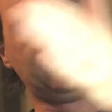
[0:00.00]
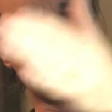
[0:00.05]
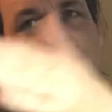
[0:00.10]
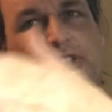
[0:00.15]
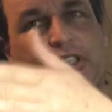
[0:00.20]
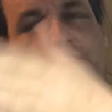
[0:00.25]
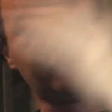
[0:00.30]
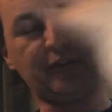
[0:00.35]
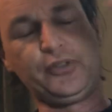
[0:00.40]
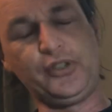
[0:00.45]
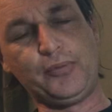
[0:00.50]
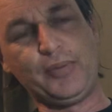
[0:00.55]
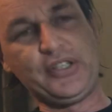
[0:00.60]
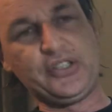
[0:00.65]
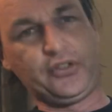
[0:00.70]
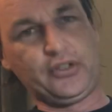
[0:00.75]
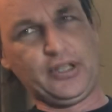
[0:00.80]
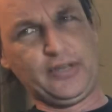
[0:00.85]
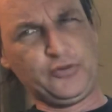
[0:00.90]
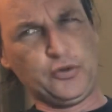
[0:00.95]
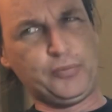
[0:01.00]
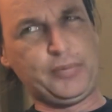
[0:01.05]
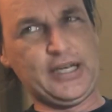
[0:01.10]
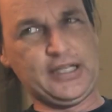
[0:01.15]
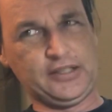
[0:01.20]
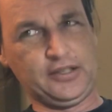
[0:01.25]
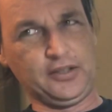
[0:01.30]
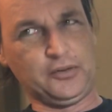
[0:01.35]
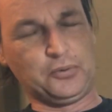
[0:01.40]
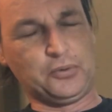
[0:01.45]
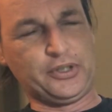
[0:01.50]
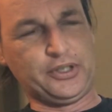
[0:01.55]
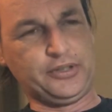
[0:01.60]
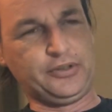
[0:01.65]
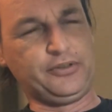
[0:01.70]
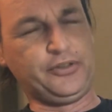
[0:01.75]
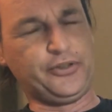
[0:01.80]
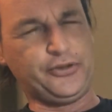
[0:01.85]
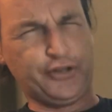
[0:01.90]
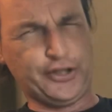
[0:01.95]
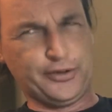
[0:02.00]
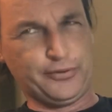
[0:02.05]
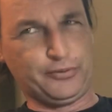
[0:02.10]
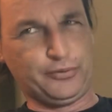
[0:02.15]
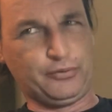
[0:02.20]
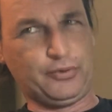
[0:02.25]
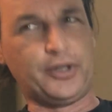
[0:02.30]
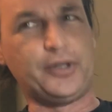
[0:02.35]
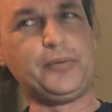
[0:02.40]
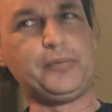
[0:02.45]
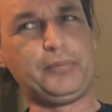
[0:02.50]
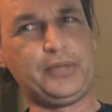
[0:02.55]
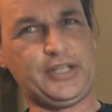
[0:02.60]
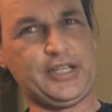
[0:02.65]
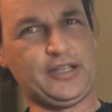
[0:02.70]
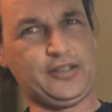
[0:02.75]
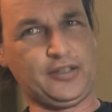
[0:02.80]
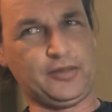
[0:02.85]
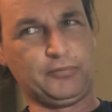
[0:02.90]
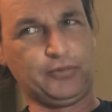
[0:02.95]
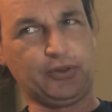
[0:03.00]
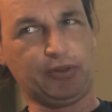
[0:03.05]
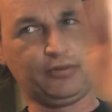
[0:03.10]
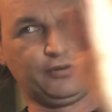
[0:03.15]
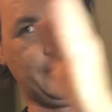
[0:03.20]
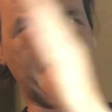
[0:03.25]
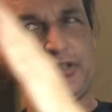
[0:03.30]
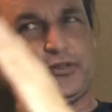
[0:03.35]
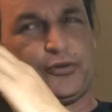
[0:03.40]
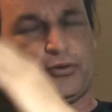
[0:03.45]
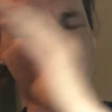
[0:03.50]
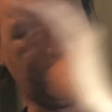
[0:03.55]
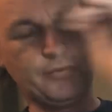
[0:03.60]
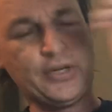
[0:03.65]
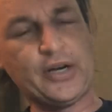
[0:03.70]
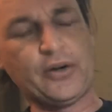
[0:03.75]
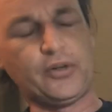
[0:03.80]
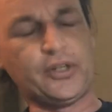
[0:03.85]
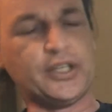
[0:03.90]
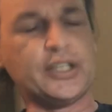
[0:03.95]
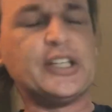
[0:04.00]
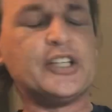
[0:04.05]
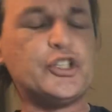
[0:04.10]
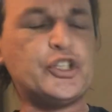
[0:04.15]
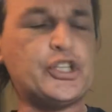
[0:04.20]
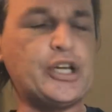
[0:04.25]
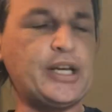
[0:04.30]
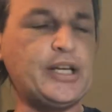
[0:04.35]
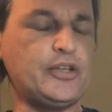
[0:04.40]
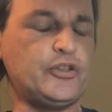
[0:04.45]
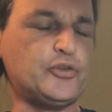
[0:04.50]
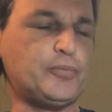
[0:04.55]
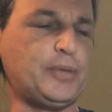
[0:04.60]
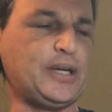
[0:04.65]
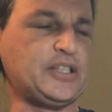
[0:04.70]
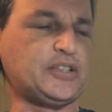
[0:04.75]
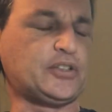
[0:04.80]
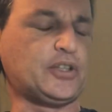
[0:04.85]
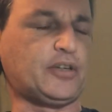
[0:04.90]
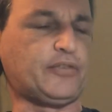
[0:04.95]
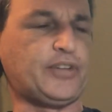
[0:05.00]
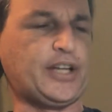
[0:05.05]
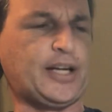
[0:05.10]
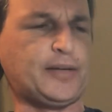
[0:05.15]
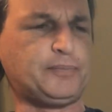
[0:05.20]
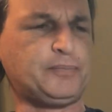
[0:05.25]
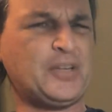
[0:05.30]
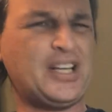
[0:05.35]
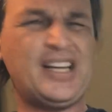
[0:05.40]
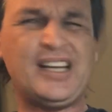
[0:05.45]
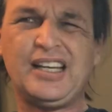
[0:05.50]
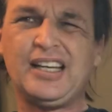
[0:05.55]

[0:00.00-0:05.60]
You know, you may still have your basic one, your general one, but that number in your area can change based off that.